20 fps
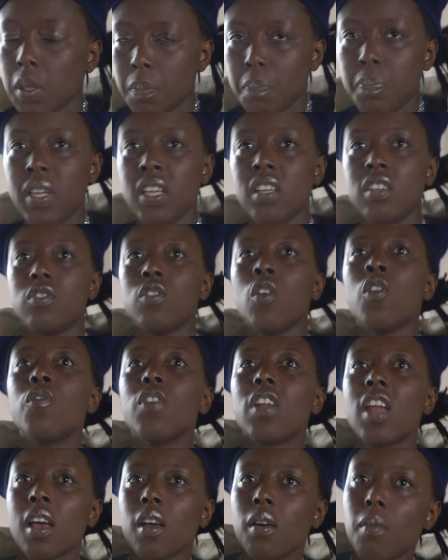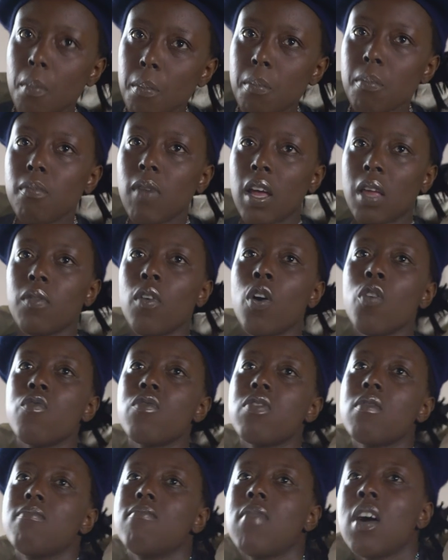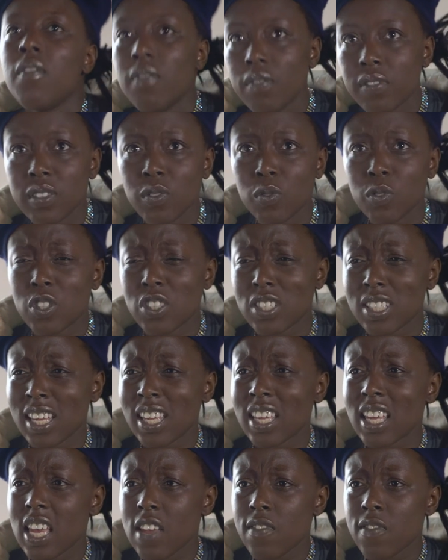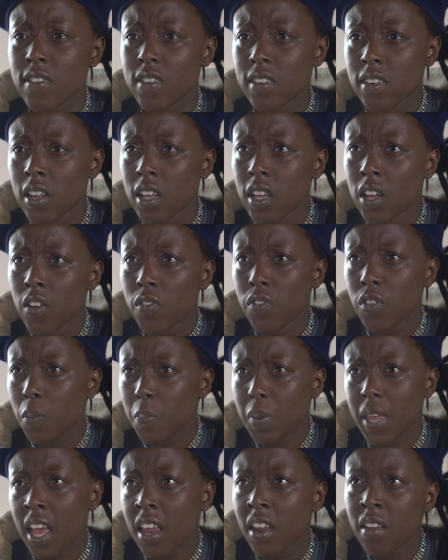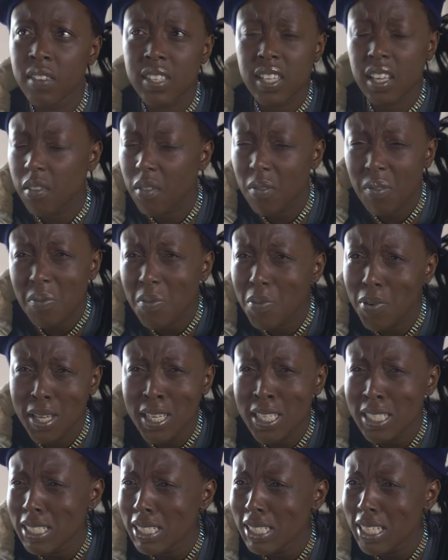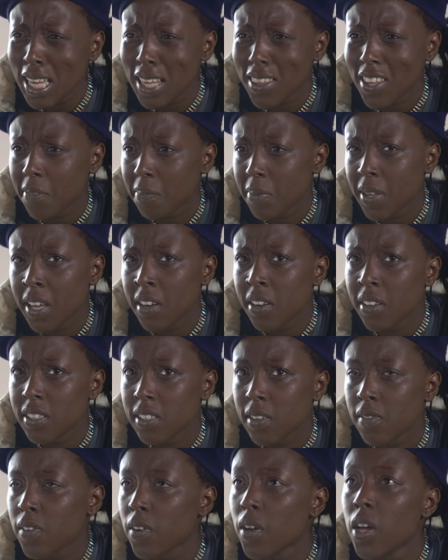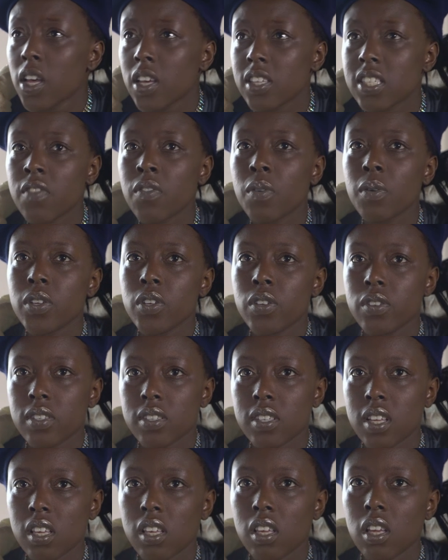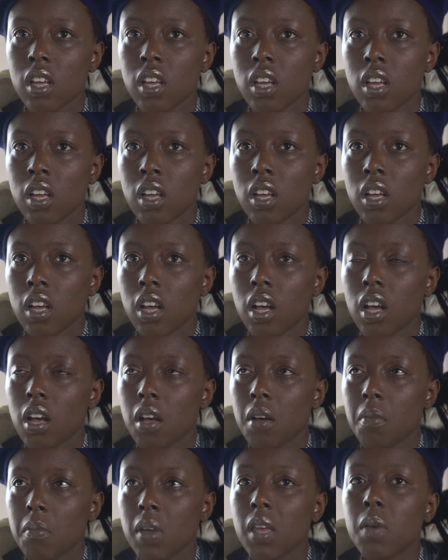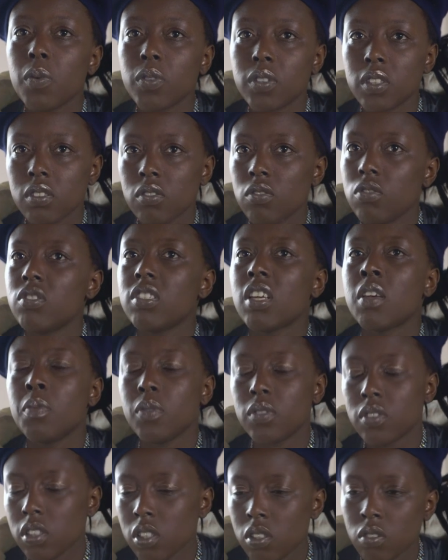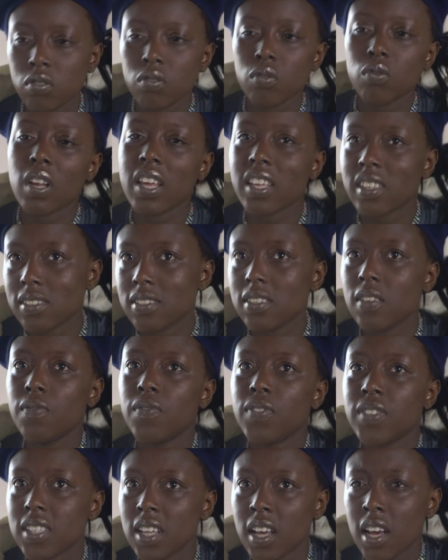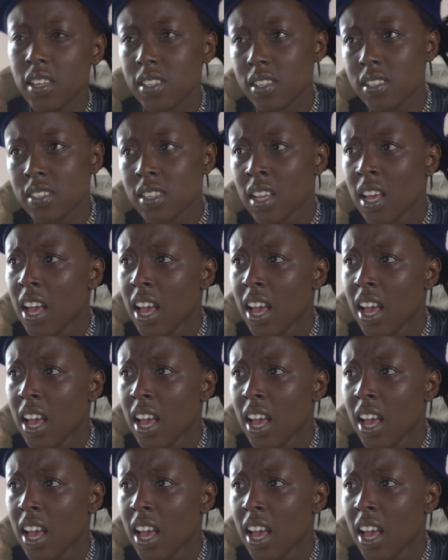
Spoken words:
pieced over like over the months. It was just like, even for the piano, it was like, where did she get that piano sound? Because everyone uses like Ableton or like synthesizers.